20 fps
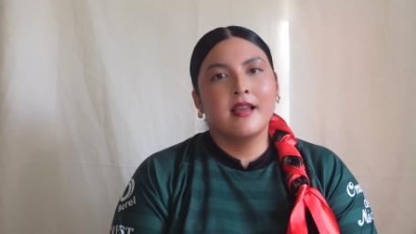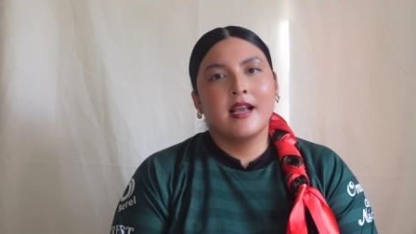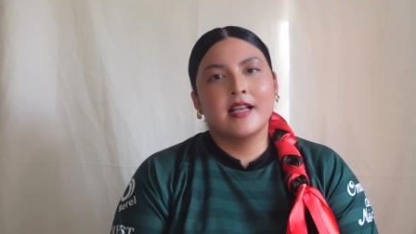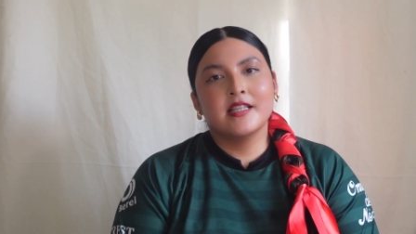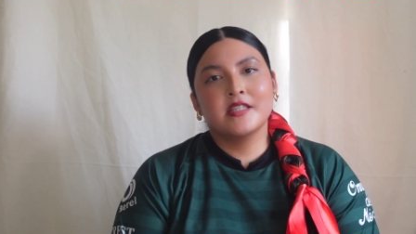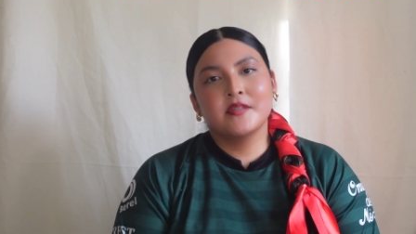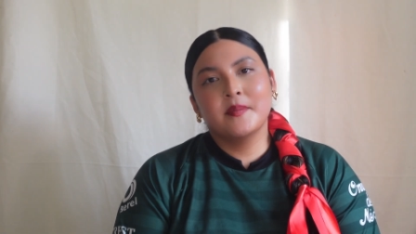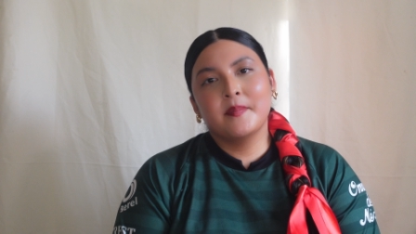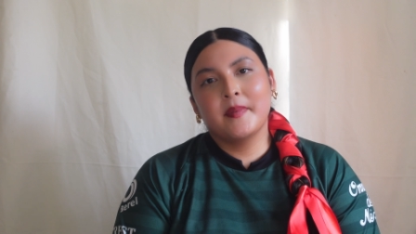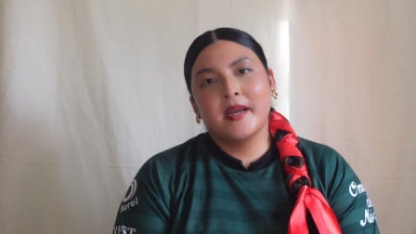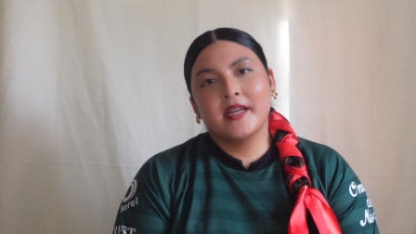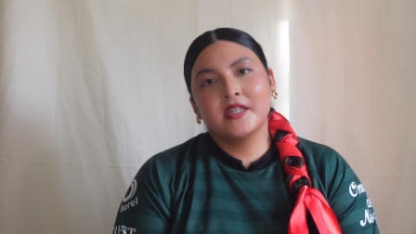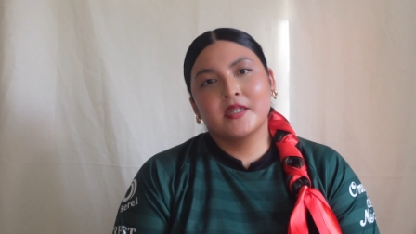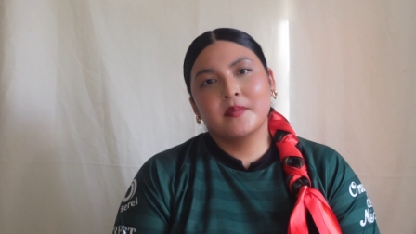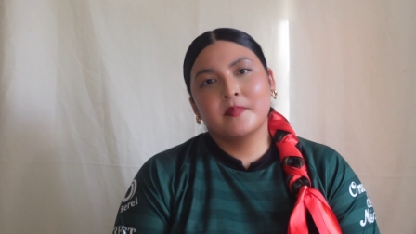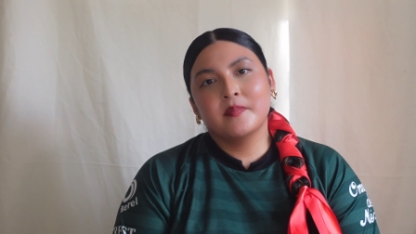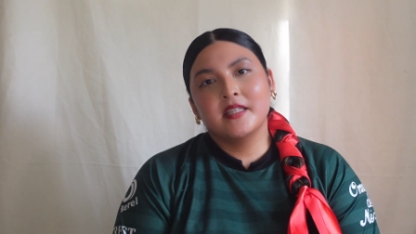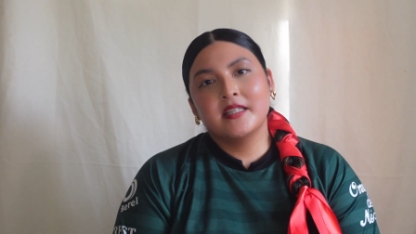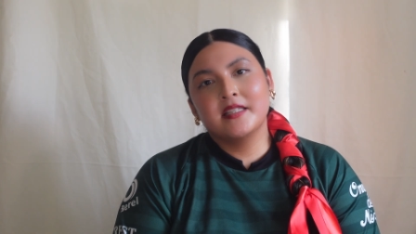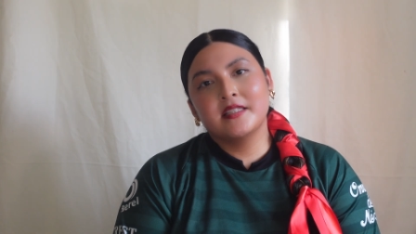As a
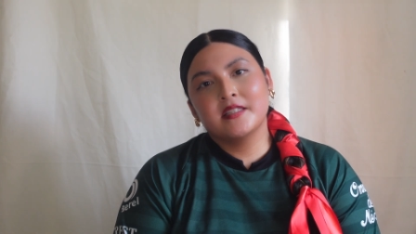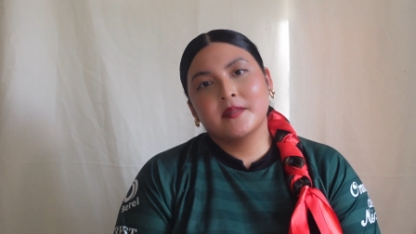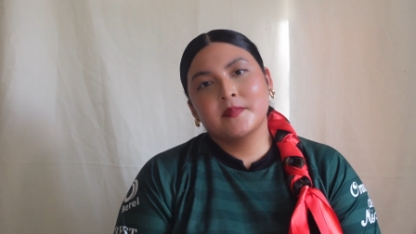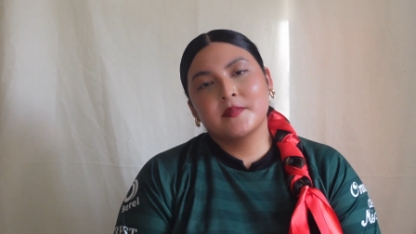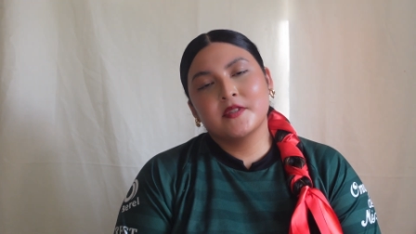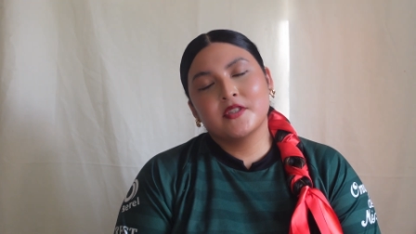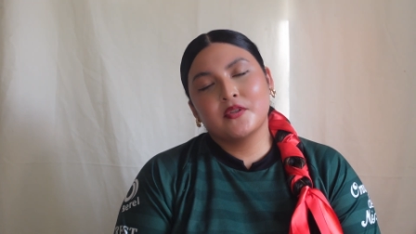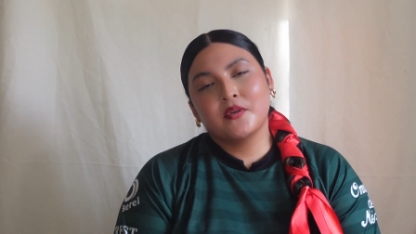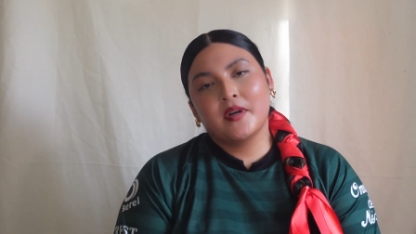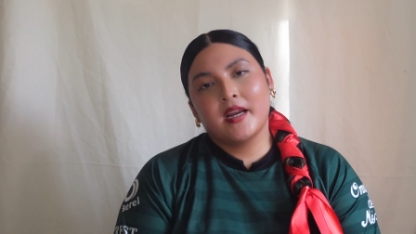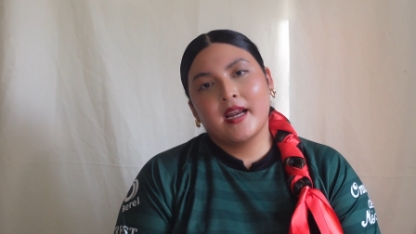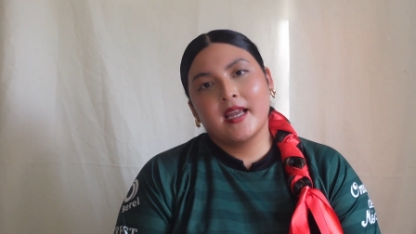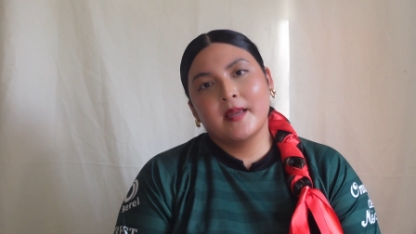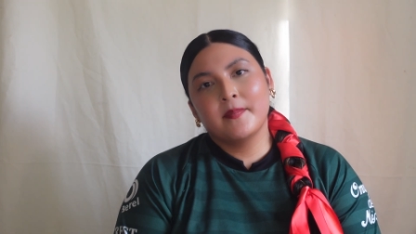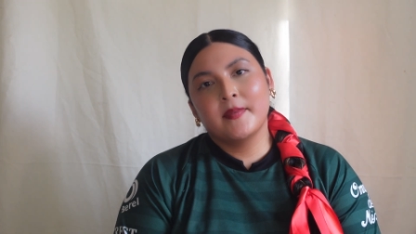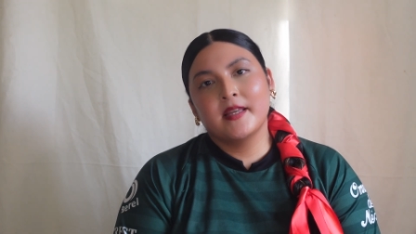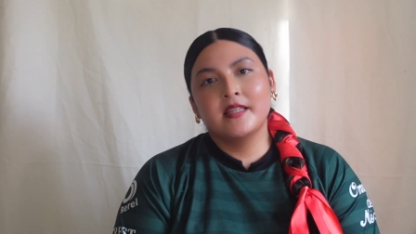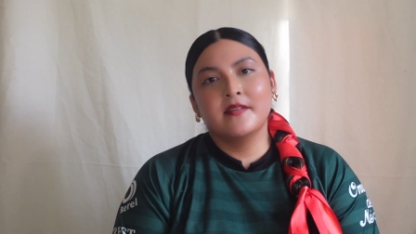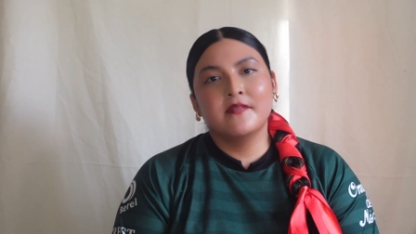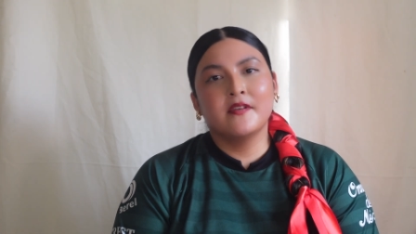reminder, please
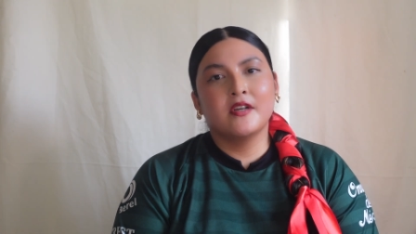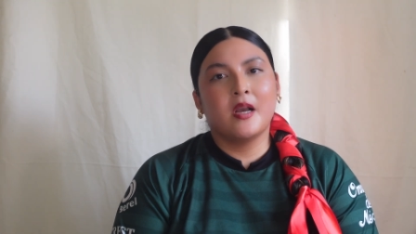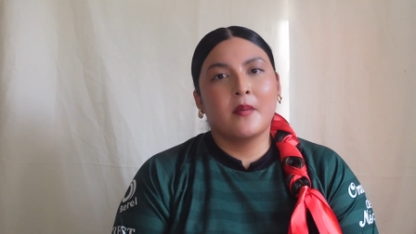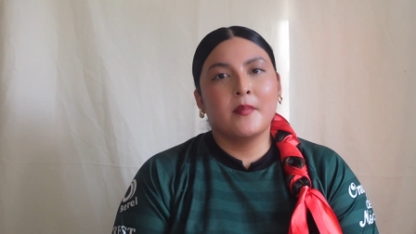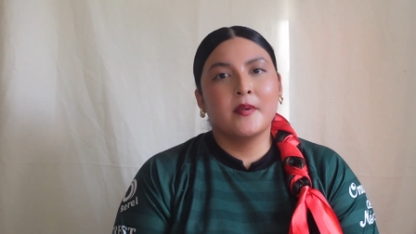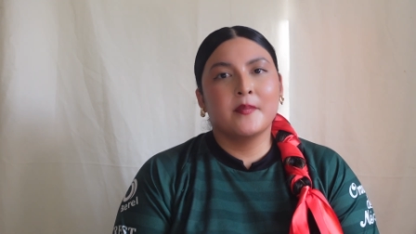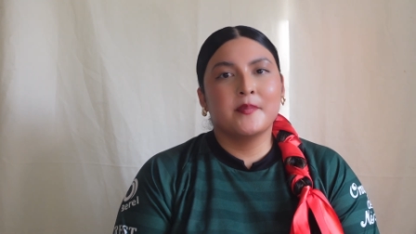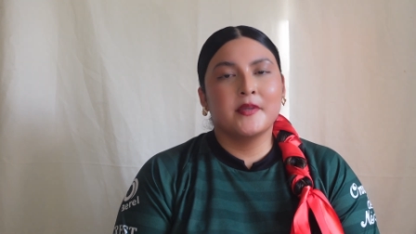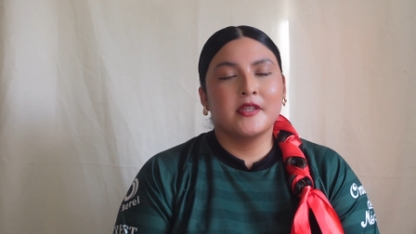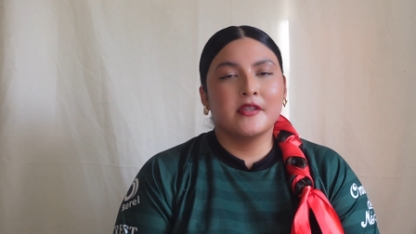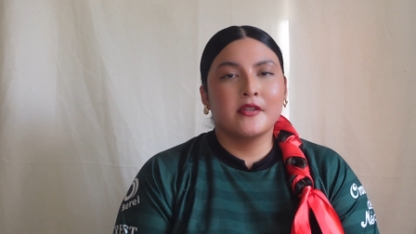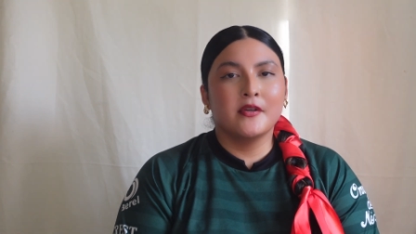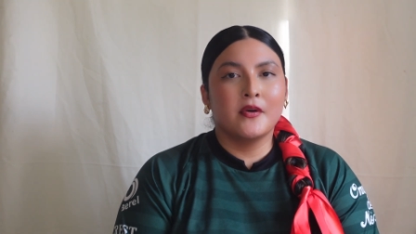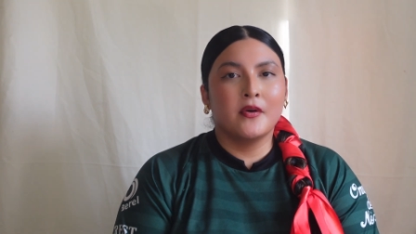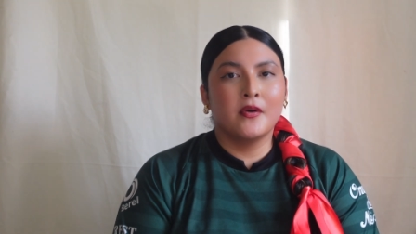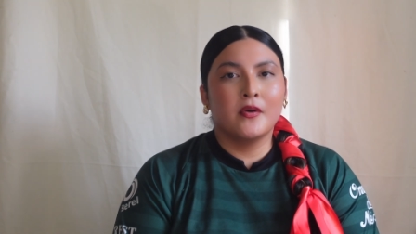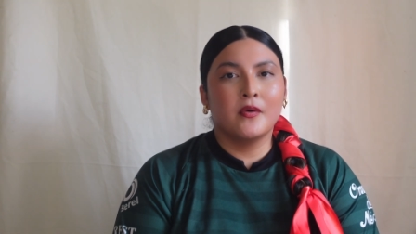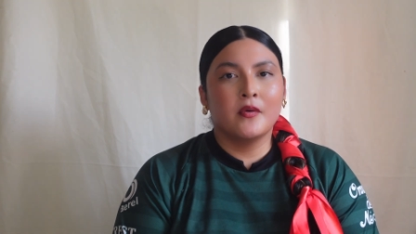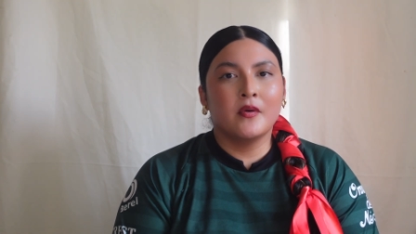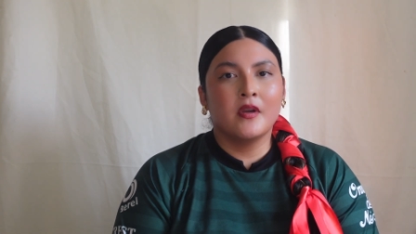subscribe and leave a comment
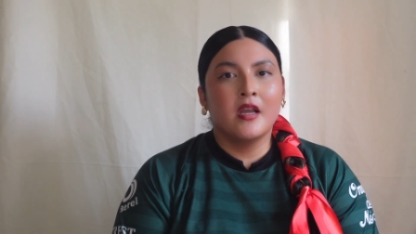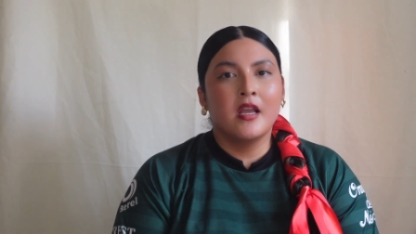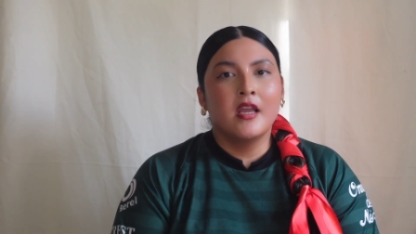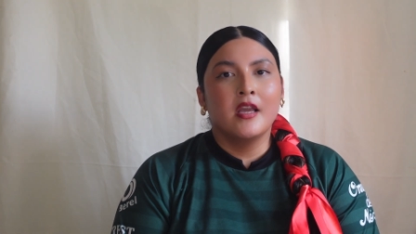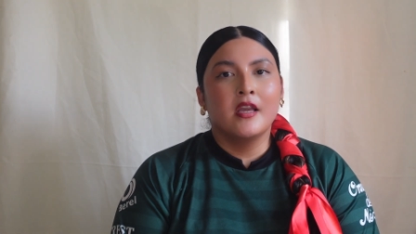below.